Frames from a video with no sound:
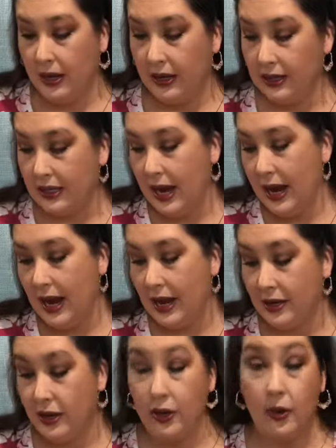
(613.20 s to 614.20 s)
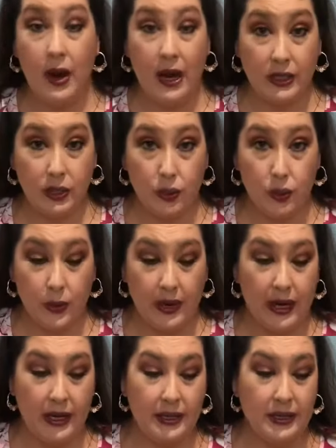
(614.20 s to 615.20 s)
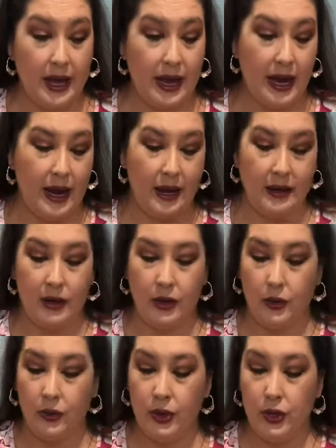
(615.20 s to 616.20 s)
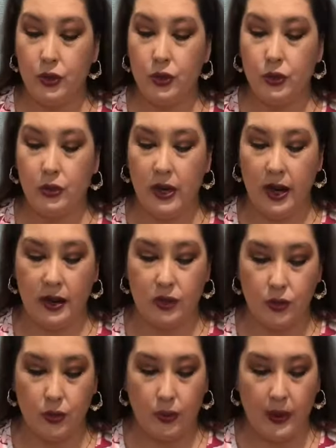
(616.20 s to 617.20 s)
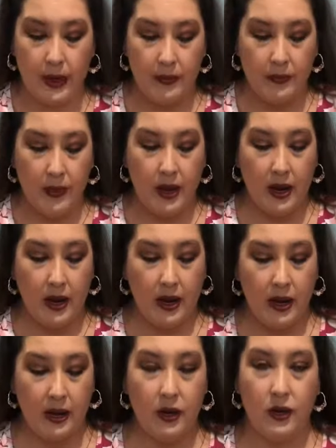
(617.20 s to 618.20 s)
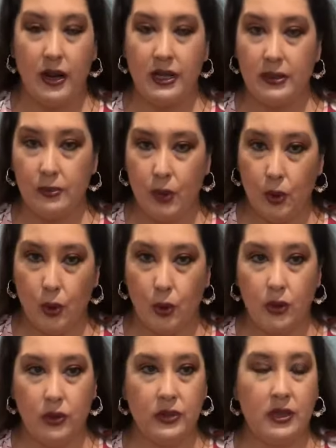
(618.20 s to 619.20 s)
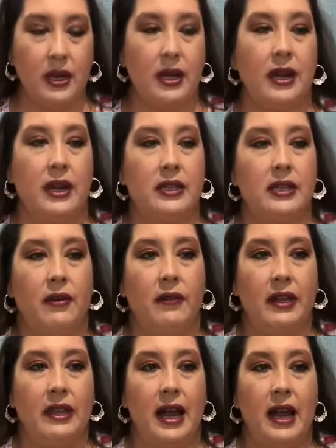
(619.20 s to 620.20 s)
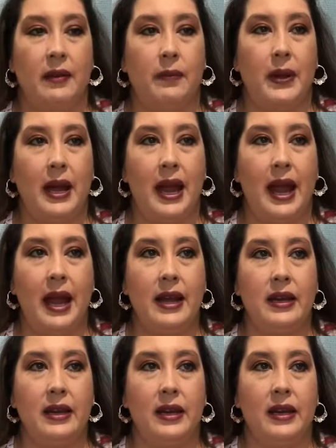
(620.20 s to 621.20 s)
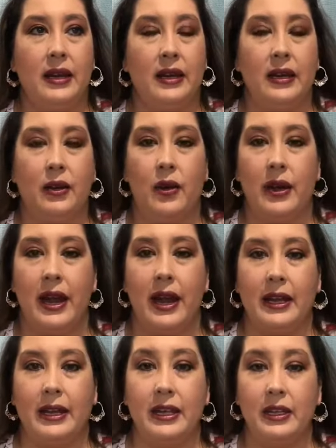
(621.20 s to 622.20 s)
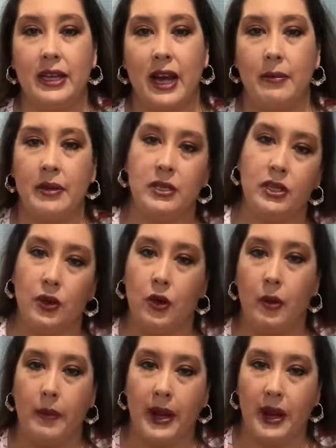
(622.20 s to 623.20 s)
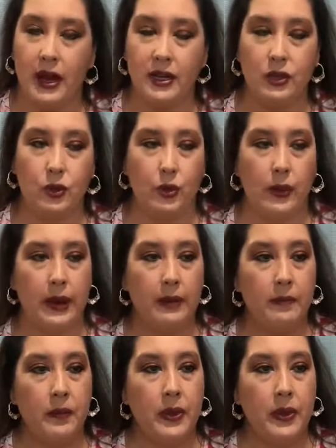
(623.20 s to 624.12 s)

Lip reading: because I had, you know, high school rings, I had, you know, the usual kind of jewelry, you know, I had some pearls, stuff like that, but I hadn't, you know, and I had little diamonds, you know, on my high school ring,